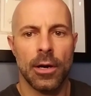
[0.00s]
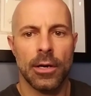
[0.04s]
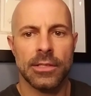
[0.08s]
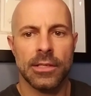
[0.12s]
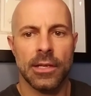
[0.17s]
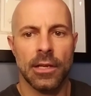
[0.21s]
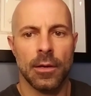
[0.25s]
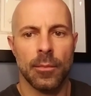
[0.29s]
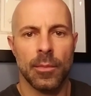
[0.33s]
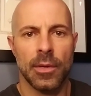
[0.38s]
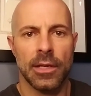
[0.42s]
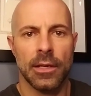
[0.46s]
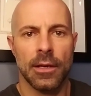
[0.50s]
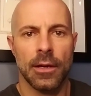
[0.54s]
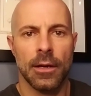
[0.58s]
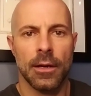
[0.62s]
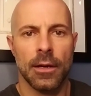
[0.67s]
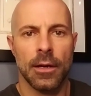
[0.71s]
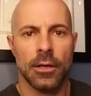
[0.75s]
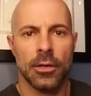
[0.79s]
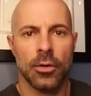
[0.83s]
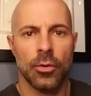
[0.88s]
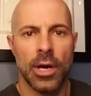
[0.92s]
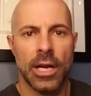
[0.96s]
It's going to be
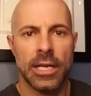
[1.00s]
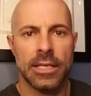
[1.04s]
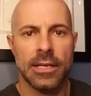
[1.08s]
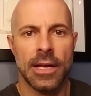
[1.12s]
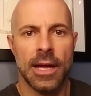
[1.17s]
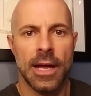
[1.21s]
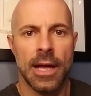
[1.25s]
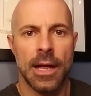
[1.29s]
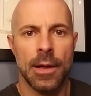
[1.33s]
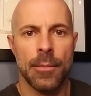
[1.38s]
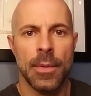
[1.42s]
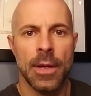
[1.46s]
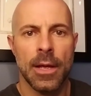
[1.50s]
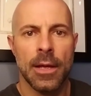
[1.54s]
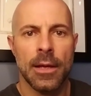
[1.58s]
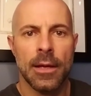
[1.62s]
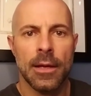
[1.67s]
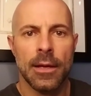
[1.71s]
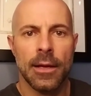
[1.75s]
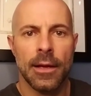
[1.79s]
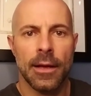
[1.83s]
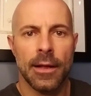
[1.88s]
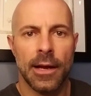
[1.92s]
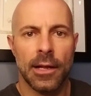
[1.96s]
a great time,
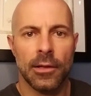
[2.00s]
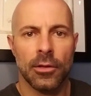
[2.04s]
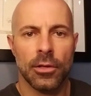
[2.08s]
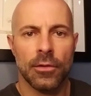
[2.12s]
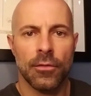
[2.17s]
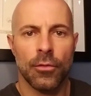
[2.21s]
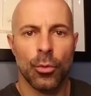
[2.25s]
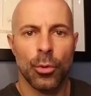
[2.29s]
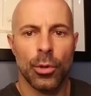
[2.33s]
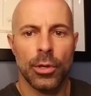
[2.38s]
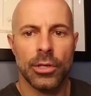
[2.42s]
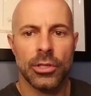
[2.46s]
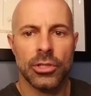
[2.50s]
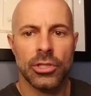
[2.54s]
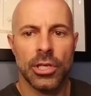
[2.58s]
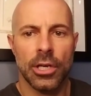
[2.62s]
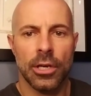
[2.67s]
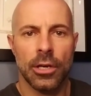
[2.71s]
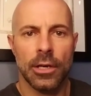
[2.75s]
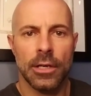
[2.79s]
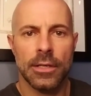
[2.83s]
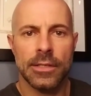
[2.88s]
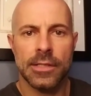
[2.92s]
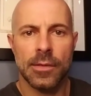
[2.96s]
and I look forward to
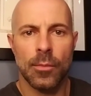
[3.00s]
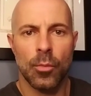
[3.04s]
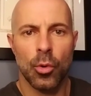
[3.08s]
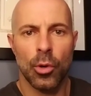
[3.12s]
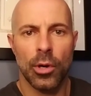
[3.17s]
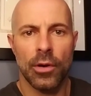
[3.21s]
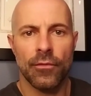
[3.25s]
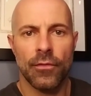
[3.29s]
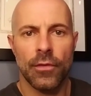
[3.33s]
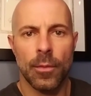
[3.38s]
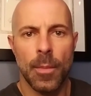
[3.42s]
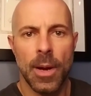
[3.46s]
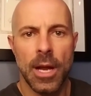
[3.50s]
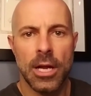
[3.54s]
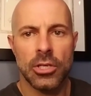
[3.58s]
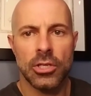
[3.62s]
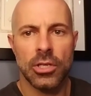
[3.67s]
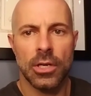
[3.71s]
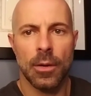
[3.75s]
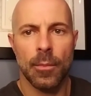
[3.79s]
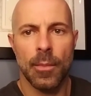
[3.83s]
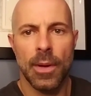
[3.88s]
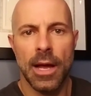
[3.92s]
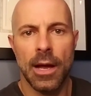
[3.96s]
sharing some more
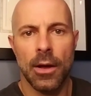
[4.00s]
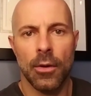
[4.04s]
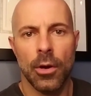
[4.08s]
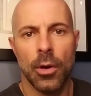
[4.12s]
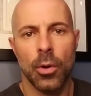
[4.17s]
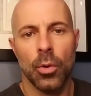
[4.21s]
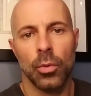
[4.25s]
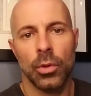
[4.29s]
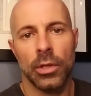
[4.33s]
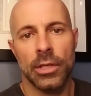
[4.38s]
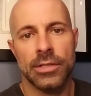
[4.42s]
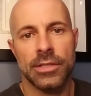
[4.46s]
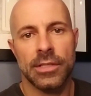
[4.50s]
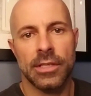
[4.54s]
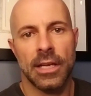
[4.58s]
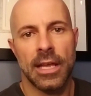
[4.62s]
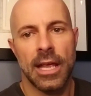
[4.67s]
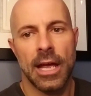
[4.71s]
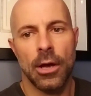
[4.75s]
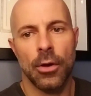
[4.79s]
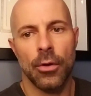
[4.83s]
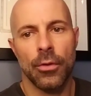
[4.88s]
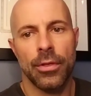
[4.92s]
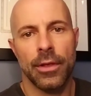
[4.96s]
information about holistic
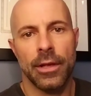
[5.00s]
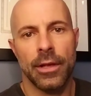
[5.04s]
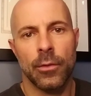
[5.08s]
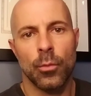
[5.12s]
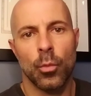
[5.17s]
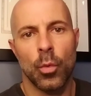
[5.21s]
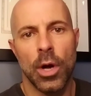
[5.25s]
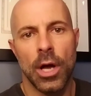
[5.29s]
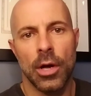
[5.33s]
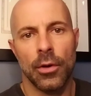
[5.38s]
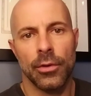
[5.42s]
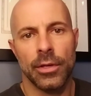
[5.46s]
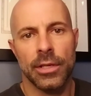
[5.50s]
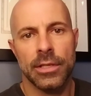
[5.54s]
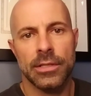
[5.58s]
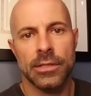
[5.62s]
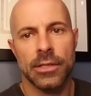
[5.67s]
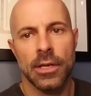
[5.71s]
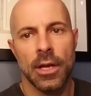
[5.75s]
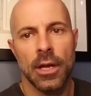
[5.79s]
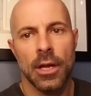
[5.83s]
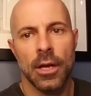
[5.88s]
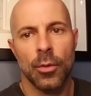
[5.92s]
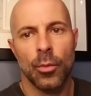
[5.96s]
health and wellness
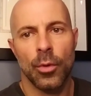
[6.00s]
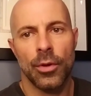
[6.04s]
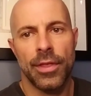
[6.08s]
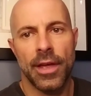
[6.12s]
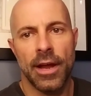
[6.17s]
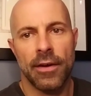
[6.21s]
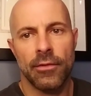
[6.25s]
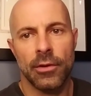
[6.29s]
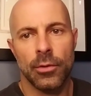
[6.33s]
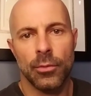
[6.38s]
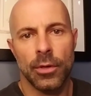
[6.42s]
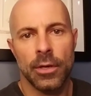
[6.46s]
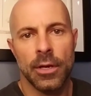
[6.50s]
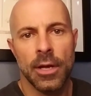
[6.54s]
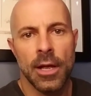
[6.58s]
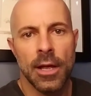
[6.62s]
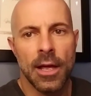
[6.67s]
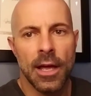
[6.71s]
with everyone.